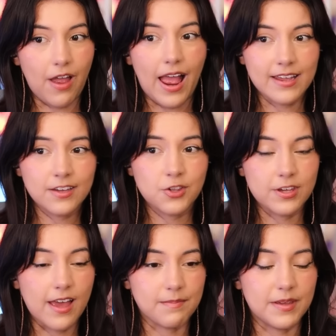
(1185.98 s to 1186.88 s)
I
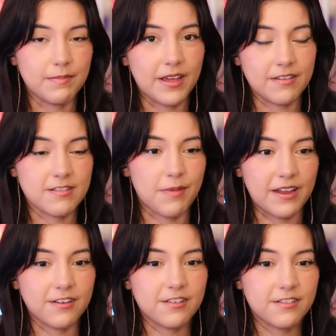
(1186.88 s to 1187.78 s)
actually got bit by a
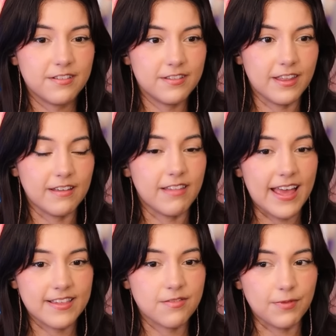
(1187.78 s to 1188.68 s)
spider, like,
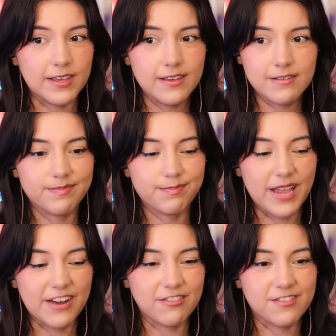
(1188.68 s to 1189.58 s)
last week.
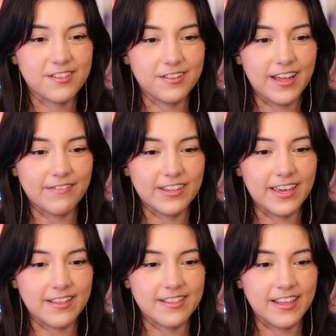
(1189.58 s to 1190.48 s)
Powers still haven't
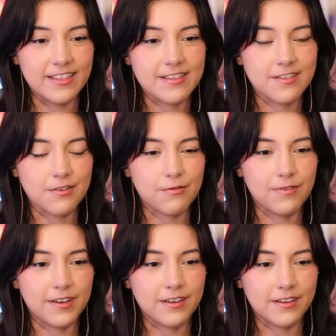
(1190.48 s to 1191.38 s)
kicked in, so,
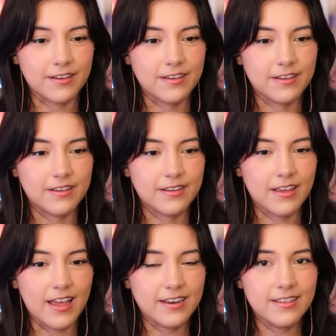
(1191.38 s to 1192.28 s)

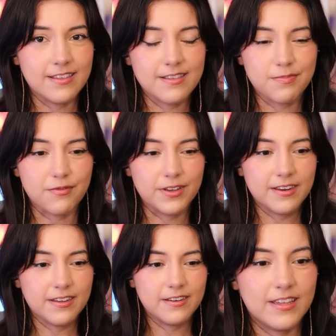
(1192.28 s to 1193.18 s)
Kind of
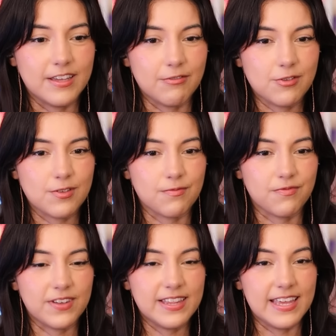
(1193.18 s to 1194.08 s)
disappointed. It was just really